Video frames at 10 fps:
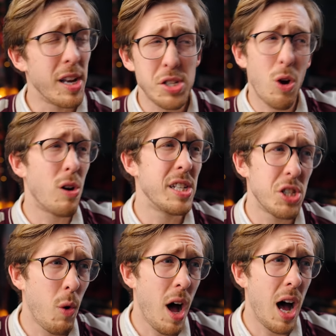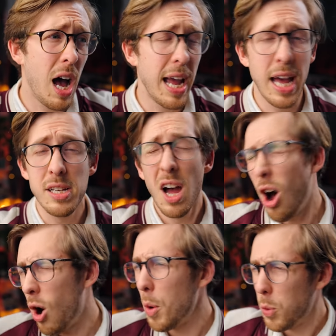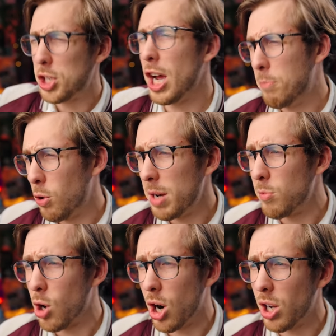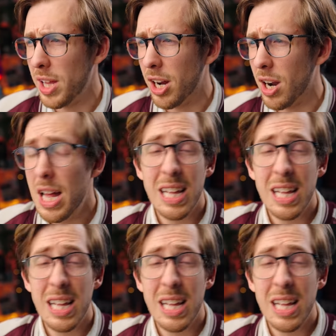it's already so high, and oh, I wish I'd put in more earlier,